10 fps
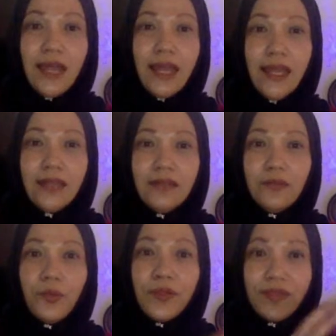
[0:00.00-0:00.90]

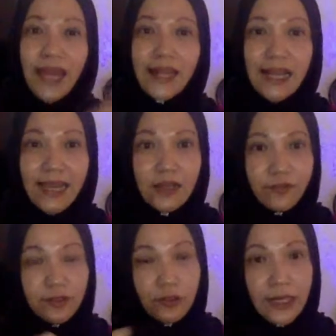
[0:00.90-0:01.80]
And with that kind
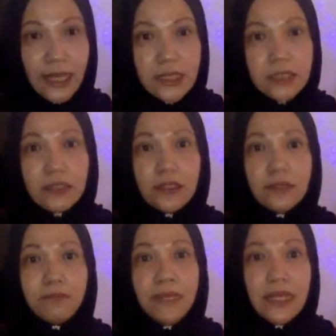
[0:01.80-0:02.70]
of knowledge,
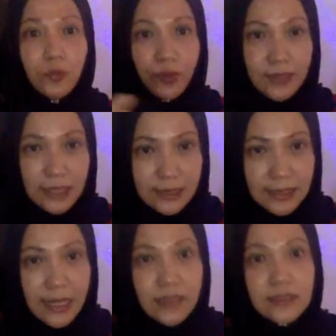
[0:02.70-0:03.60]
uh, being with the
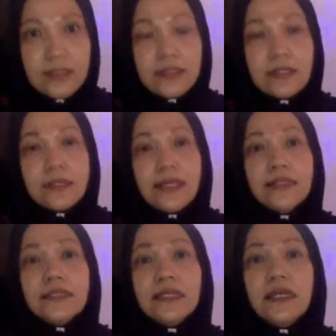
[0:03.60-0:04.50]
international
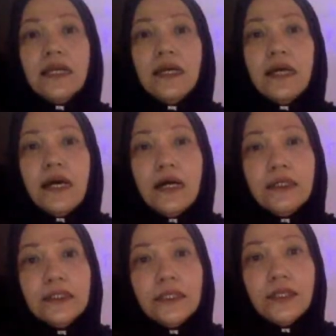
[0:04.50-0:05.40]
society,
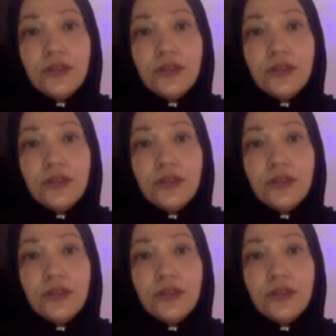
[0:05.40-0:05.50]
uh,